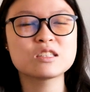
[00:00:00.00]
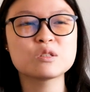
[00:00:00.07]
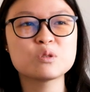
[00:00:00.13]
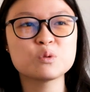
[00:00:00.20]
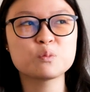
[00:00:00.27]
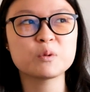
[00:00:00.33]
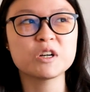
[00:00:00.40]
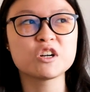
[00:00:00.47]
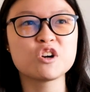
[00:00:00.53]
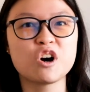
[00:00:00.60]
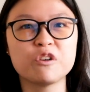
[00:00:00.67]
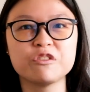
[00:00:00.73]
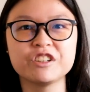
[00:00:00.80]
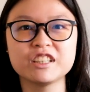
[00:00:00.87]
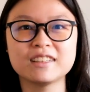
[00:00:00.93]
super
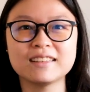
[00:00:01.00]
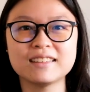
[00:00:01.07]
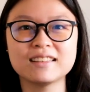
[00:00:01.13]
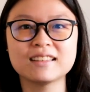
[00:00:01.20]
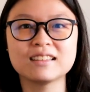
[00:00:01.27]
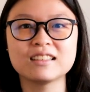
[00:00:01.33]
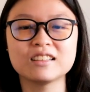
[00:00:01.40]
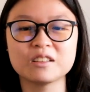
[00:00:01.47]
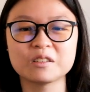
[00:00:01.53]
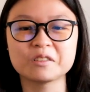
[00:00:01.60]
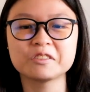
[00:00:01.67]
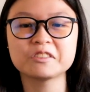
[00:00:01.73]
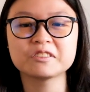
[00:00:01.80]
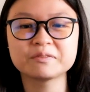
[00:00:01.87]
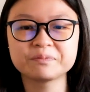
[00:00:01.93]
novelty, you
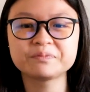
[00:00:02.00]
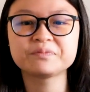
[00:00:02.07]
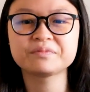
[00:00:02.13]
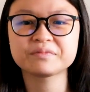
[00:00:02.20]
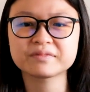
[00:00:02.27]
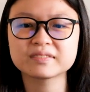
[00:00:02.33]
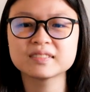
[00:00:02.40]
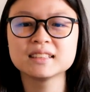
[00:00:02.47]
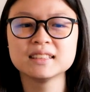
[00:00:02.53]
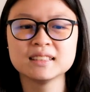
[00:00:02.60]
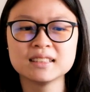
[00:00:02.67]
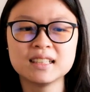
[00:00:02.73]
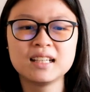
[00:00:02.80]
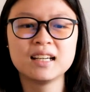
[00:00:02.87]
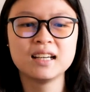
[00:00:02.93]
know.
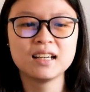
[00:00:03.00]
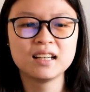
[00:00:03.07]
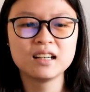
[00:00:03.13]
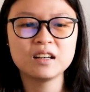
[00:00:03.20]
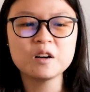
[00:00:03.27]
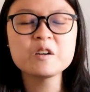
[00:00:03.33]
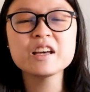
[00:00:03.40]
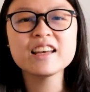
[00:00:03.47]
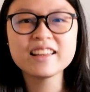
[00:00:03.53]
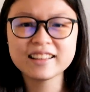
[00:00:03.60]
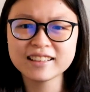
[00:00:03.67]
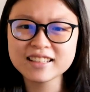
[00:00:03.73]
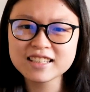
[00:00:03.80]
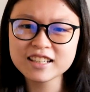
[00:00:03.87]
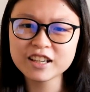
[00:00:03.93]
Oh yeah,
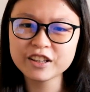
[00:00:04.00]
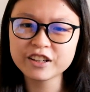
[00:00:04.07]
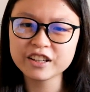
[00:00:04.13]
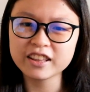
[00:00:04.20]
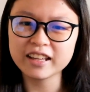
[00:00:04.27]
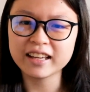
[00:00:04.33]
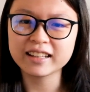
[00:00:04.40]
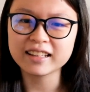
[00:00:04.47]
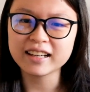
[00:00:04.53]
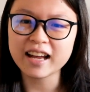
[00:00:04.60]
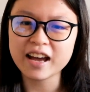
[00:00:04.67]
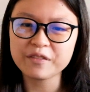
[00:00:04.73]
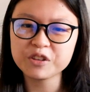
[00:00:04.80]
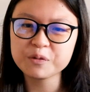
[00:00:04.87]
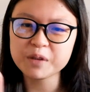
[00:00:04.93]
and that's another thing that I
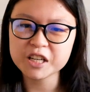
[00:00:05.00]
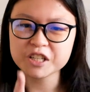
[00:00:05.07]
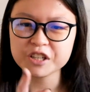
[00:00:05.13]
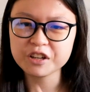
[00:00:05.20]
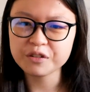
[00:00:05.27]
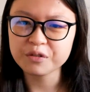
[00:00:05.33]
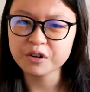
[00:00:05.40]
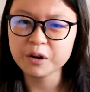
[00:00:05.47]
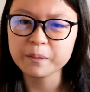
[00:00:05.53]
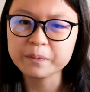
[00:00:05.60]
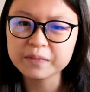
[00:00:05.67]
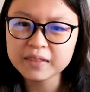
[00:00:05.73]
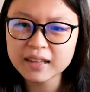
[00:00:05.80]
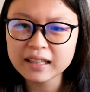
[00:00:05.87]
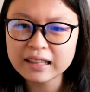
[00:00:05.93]
have to mention
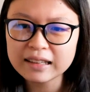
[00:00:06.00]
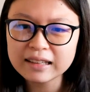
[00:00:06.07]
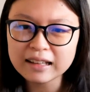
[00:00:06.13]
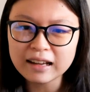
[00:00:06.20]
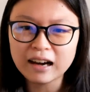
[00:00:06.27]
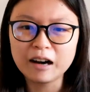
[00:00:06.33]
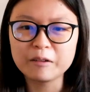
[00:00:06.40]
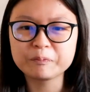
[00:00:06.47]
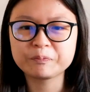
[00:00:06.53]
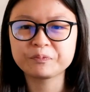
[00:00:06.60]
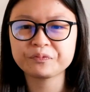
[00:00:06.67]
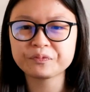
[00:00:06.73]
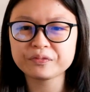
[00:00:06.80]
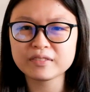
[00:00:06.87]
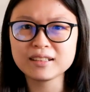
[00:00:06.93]
from
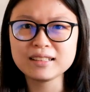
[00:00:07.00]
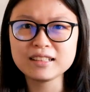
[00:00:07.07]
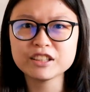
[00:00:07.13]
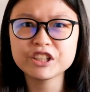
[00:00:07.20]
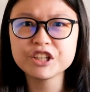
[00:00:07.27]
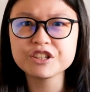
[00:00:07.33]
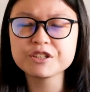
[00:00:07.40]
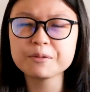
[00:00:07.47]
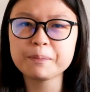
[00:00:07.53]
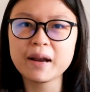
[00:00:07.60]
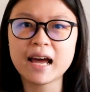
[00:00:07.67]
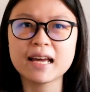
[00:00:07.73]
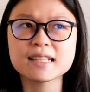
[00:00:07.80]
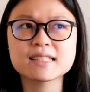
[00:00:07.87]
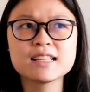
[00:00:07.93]
your
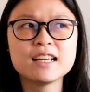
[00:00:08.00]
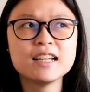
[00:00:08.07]
supplies.